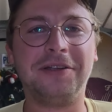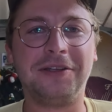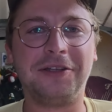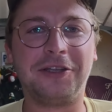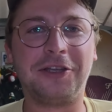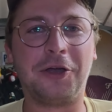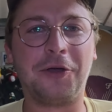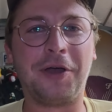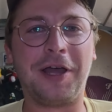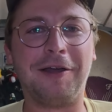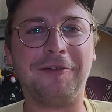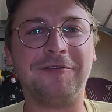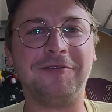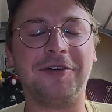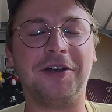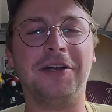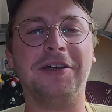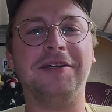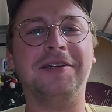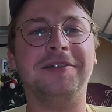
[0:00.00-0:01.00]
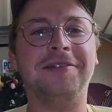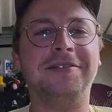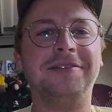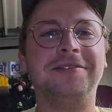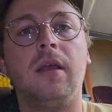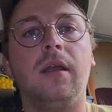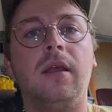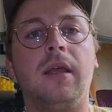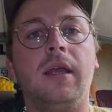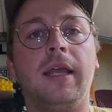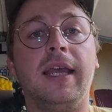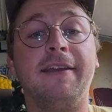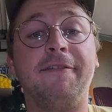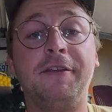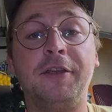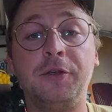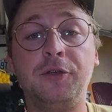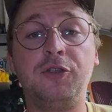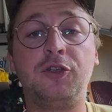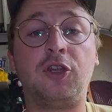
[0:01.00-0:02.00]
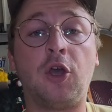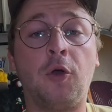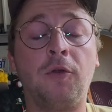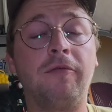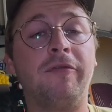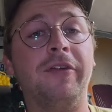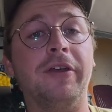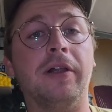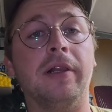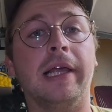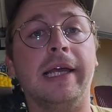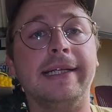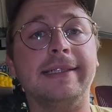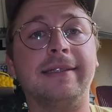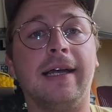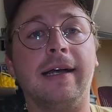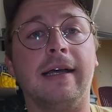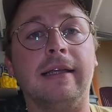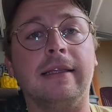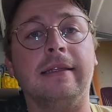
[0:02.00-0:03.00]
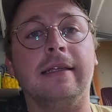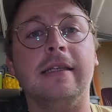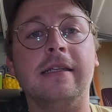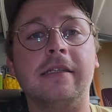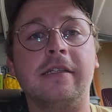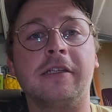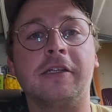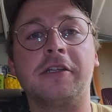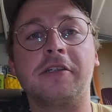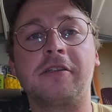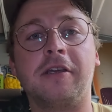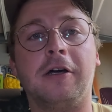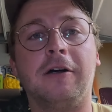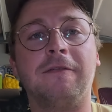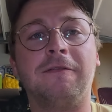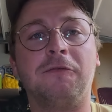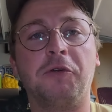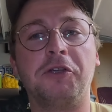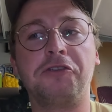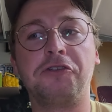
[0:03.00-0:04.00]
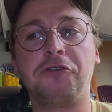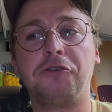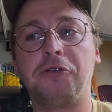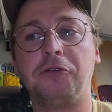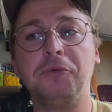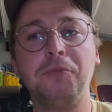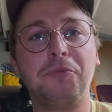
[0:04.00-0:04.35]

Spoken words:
Go have fun. If you don't feel like tying these yourself, which